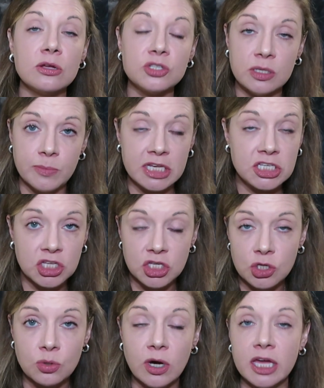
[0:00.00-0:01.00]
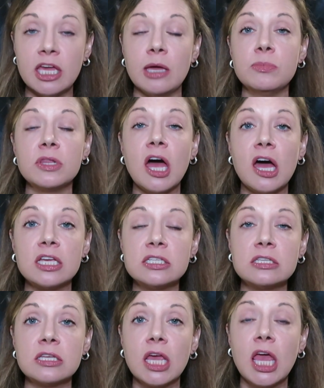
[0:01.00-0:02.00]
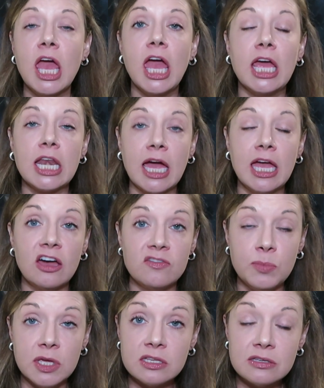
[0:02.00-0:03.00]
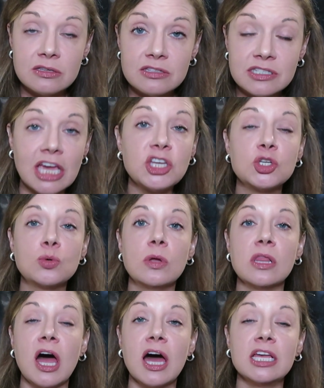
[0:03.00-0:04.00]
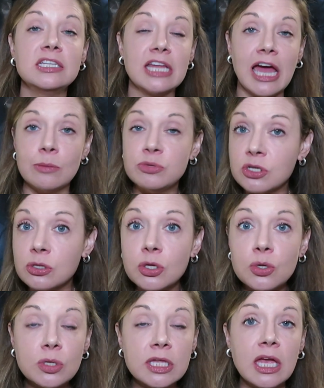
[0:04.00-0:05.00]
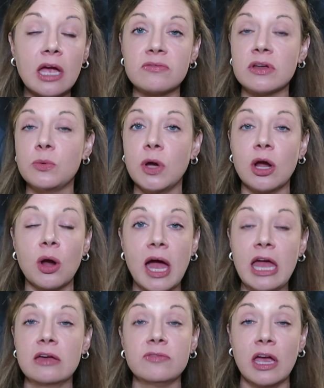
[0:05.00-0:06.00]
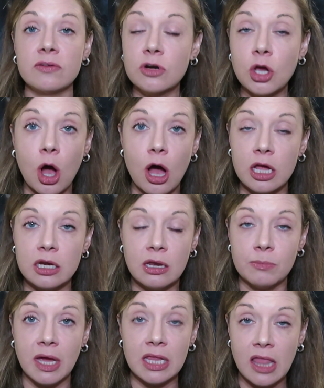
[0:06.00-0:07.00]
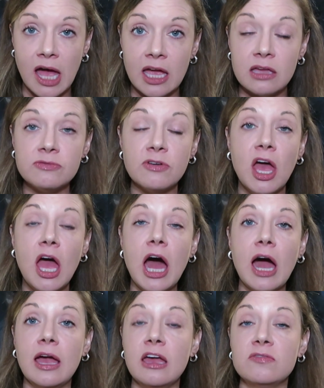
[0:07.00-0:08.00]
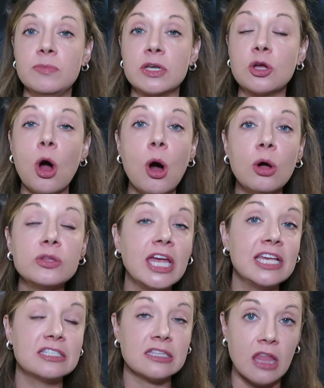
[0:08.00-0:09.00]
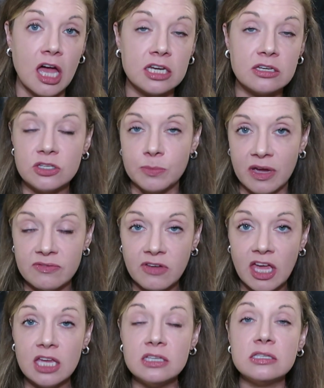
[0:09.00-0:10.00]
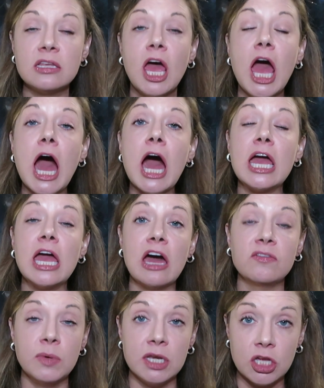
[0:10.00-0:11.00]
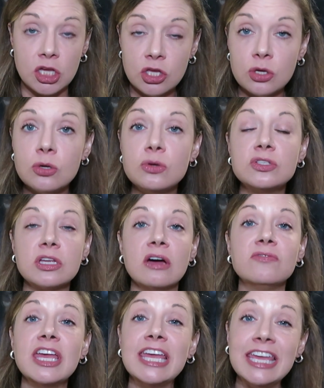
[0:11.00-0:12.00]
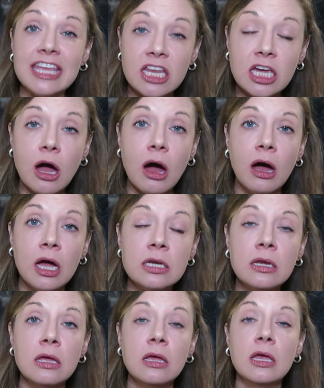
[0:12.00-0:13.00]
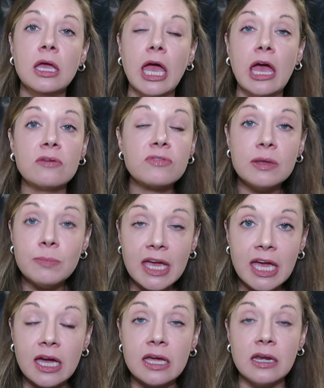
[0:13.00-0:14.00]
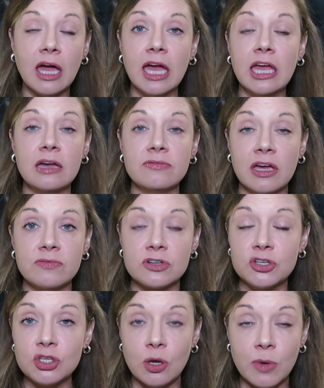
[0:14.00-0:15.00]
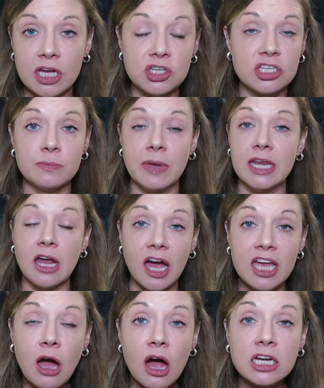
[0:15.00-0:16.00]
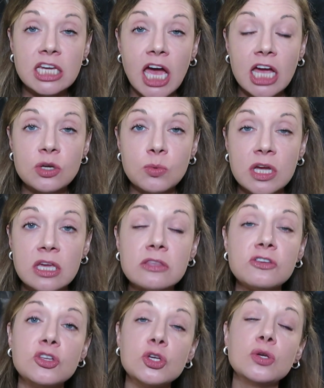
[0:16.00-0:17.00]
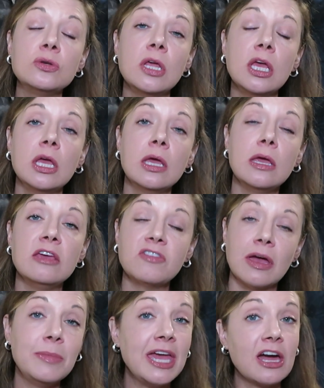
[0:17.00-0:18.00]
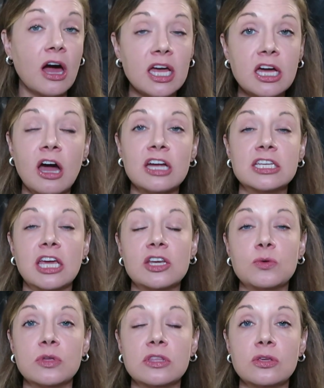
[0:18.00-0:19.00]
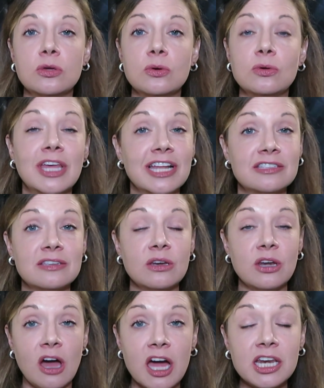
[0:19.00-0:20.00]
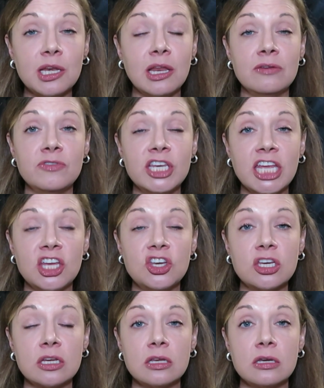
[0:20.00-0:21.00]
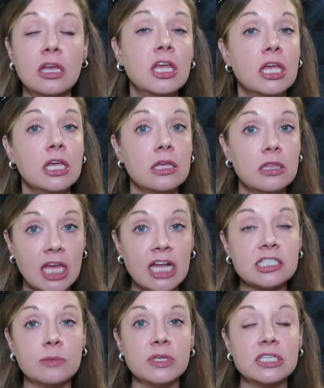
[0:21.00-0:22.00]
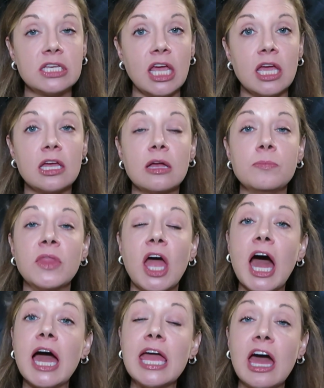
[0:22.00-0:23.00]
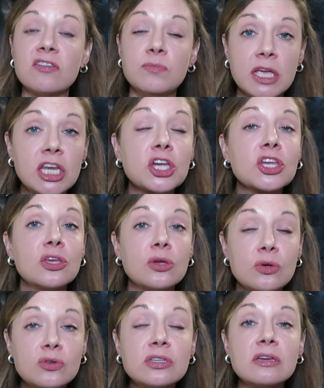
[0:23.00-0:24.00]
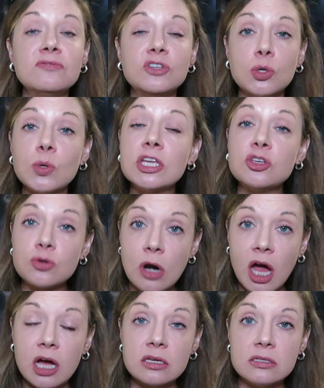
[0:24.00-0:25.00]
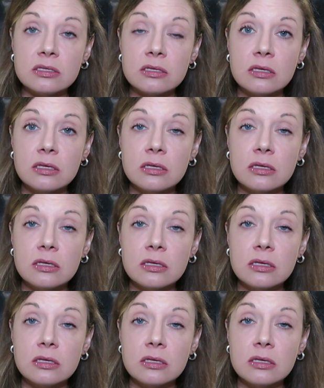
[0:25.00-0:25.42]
LGBTQIA+. And I have been sexualized absolutely everywhere I have ever gone in my life. I have been called a slut to my face. I have been accused of hitting on every man I have ever so much as made eye contact with. Dude, if I make eye contact with you, that's not an invitation. That's a mistake. I have been accused of doing drugs